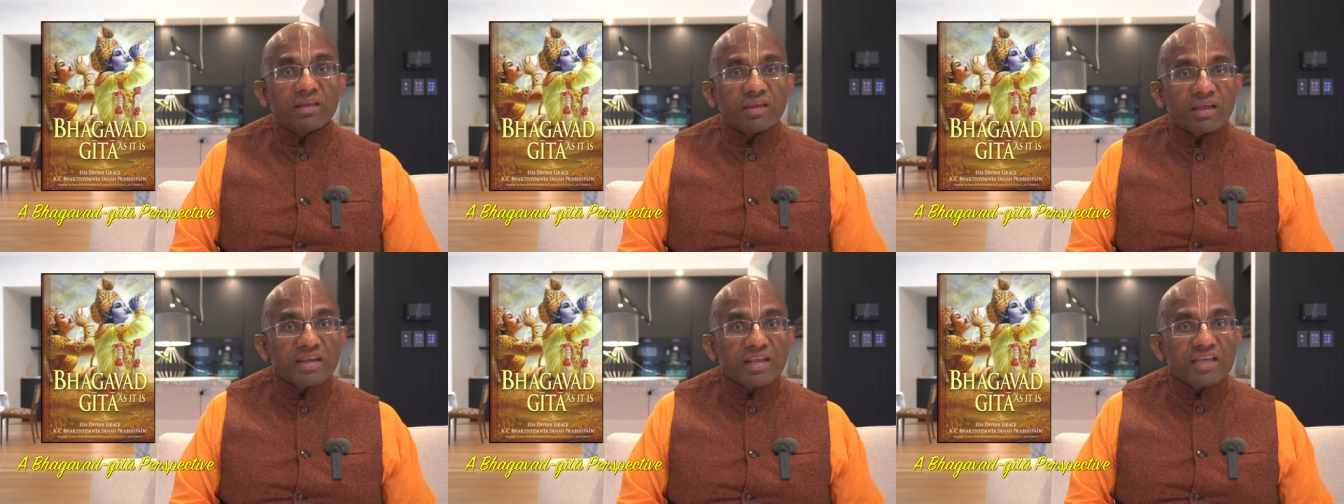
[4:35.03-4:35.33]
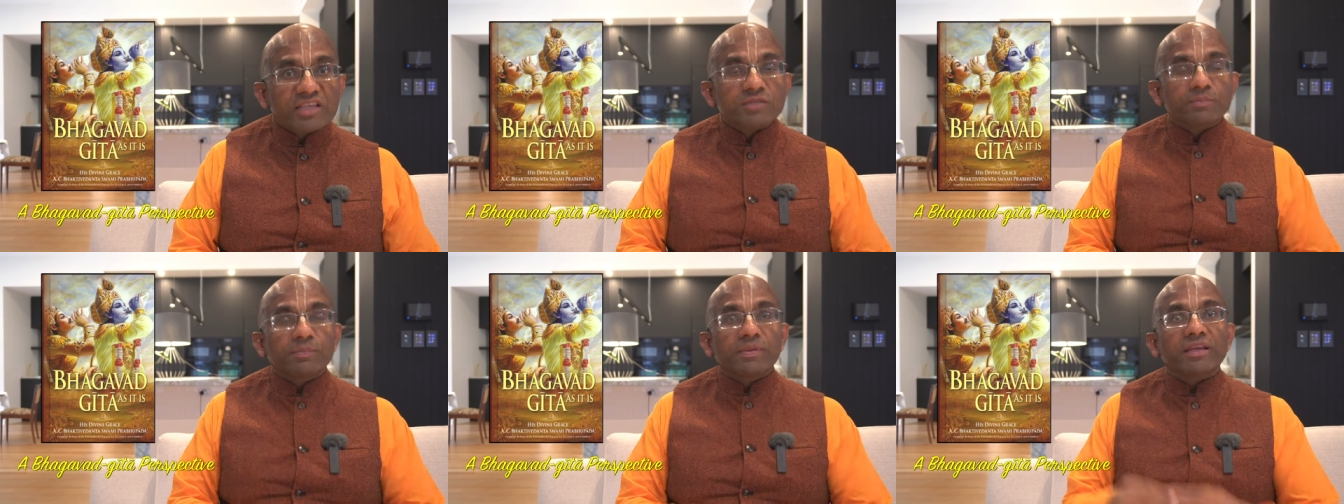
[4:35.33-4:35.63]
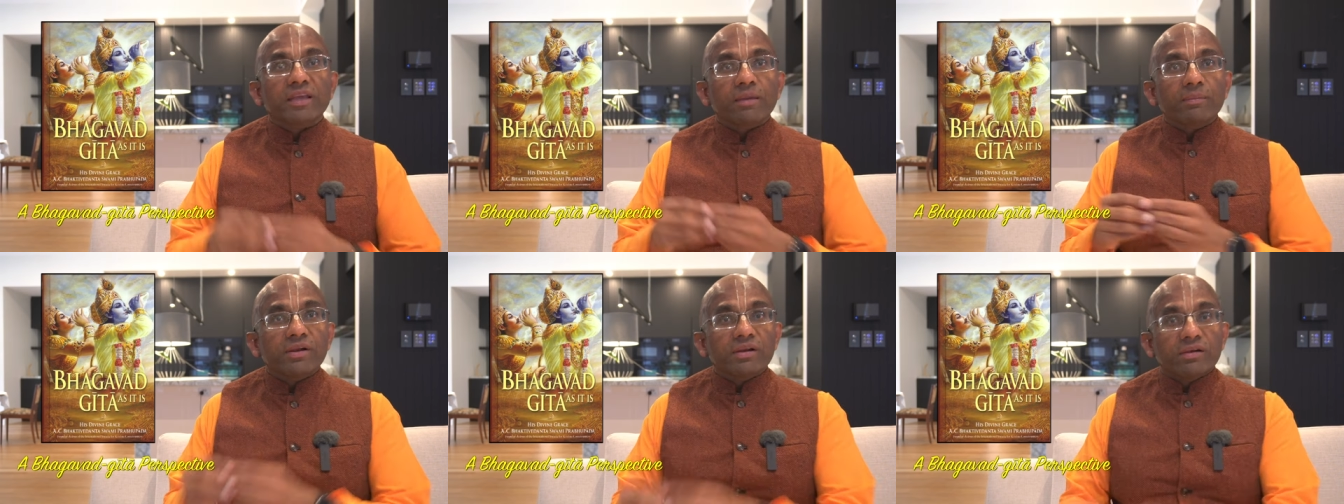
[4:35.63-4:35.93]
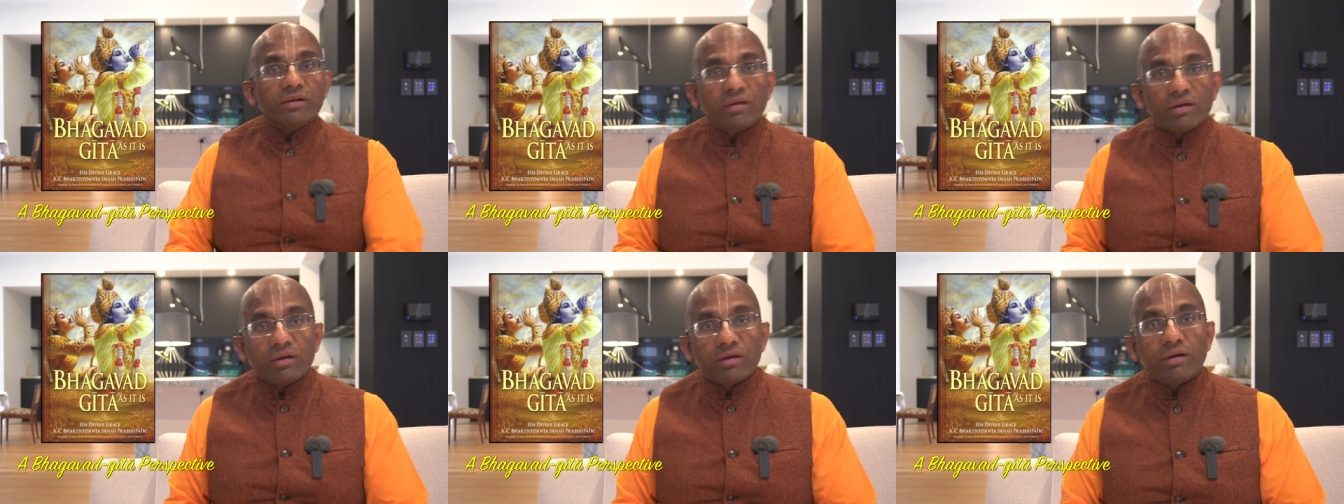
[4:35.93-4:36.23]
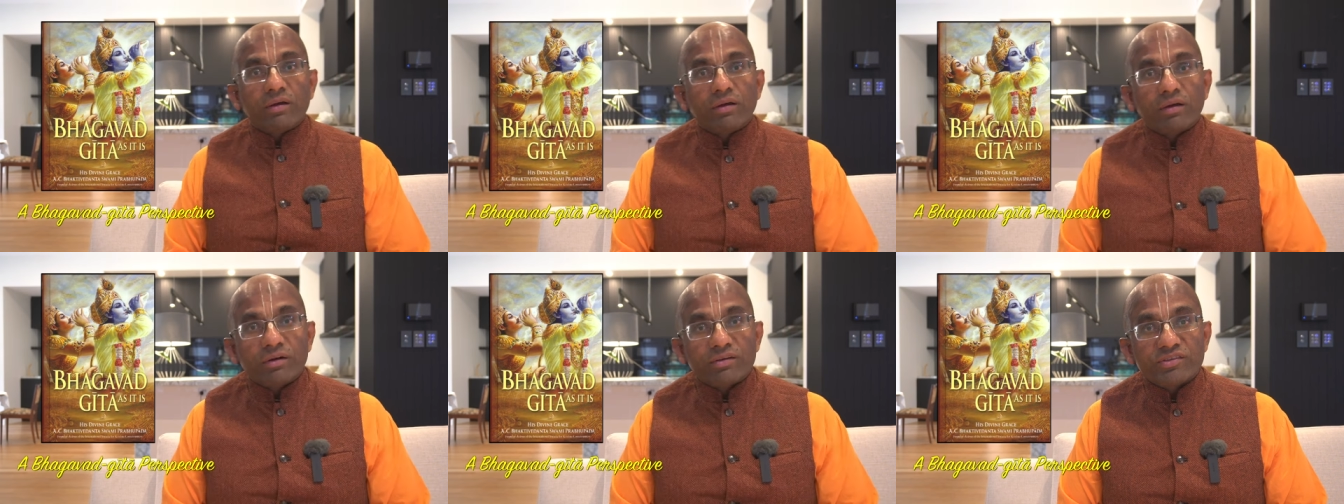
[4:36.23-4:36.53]
inexplicable
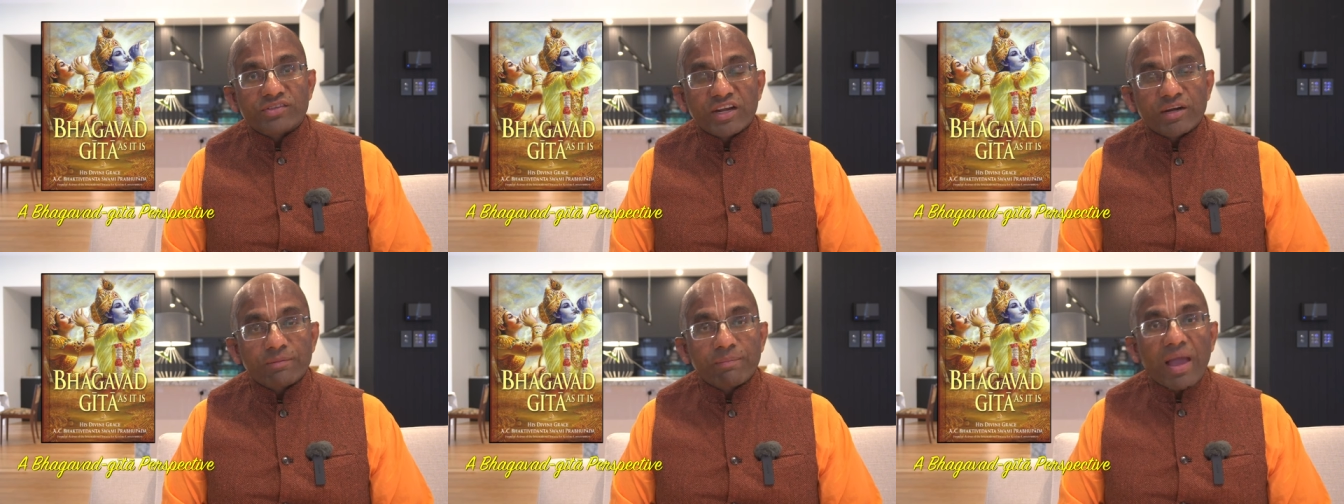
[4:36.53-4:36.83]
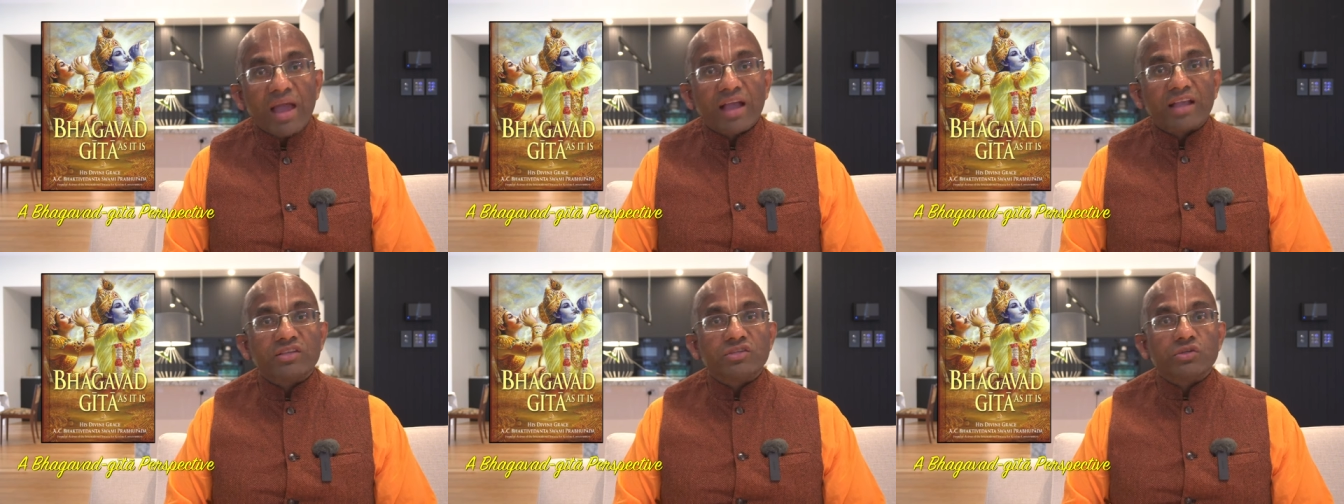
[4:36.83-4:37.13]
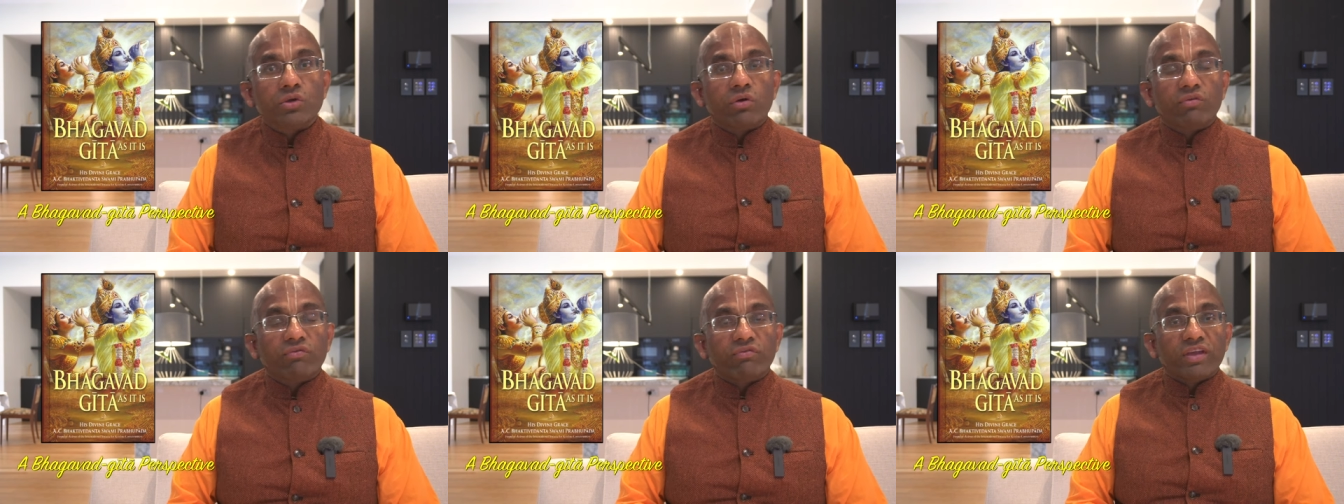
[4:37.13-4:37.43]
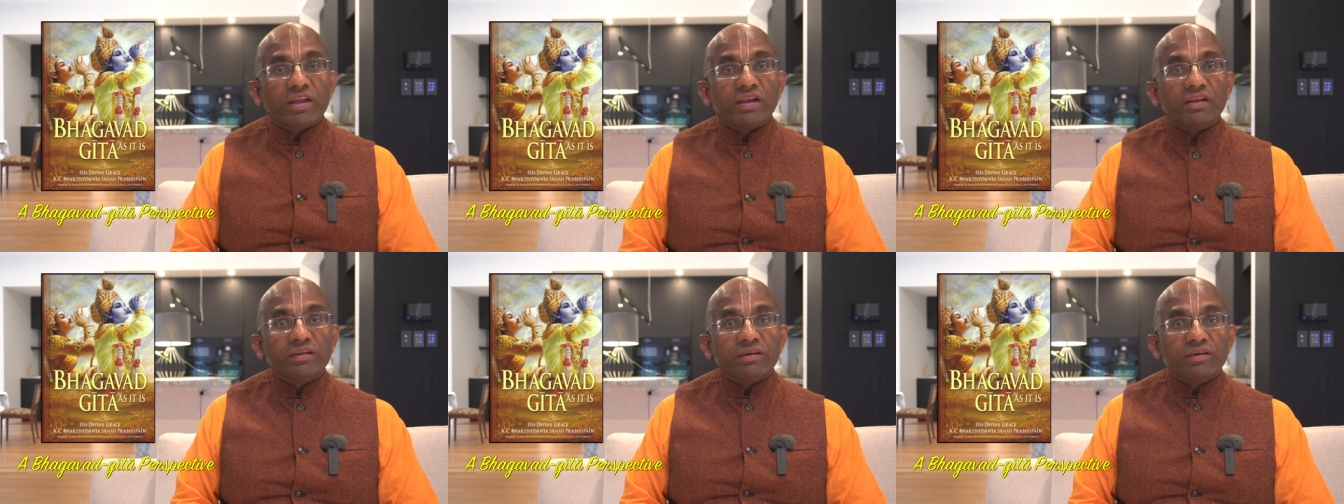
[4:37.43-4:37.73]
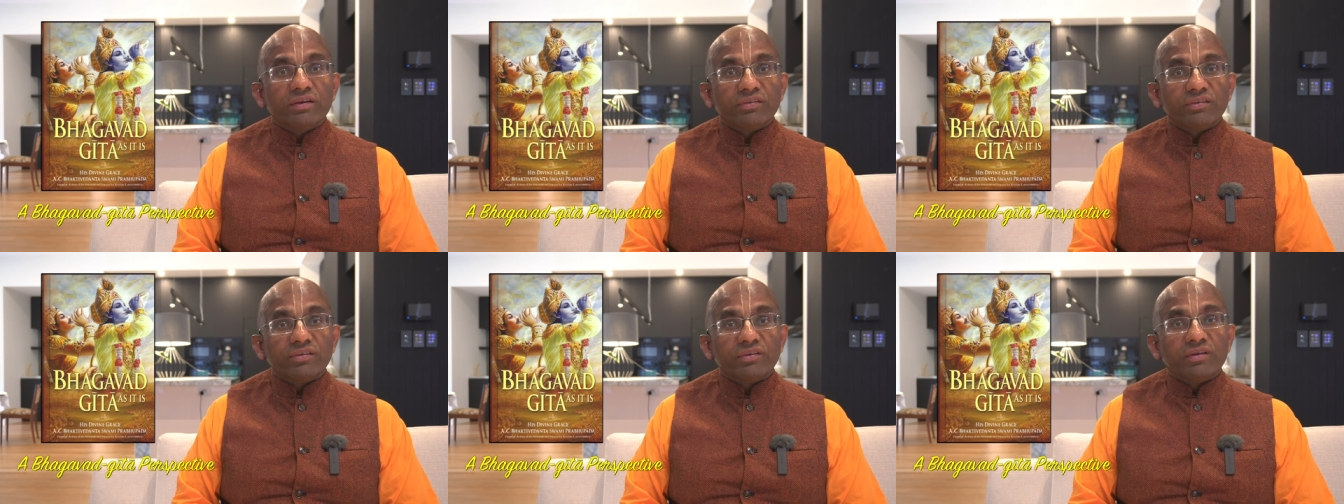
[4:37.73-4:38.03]
setbacks or
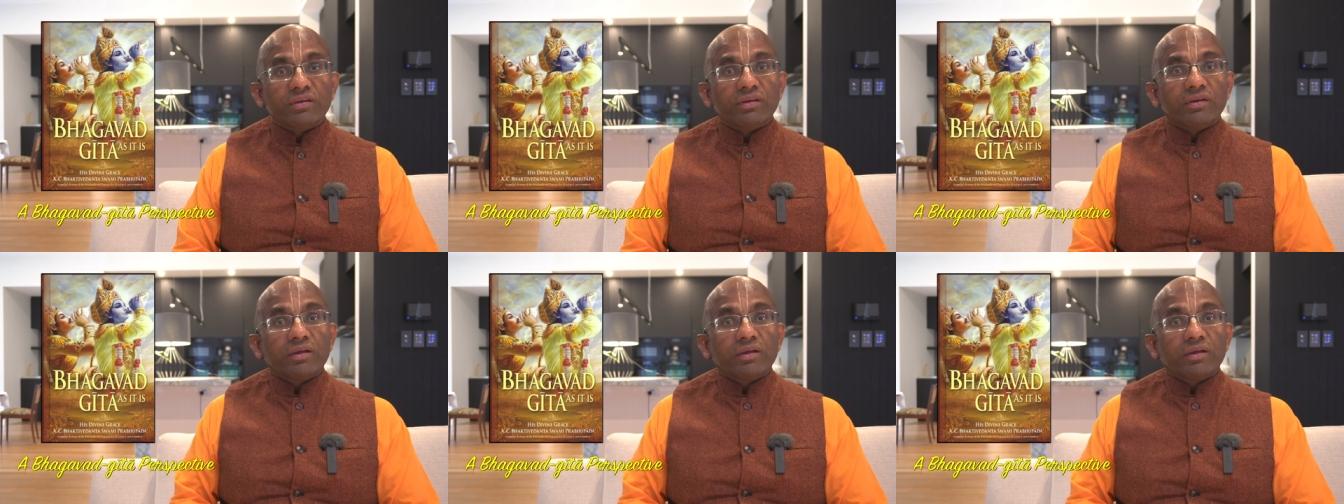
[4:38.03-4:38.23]
failures,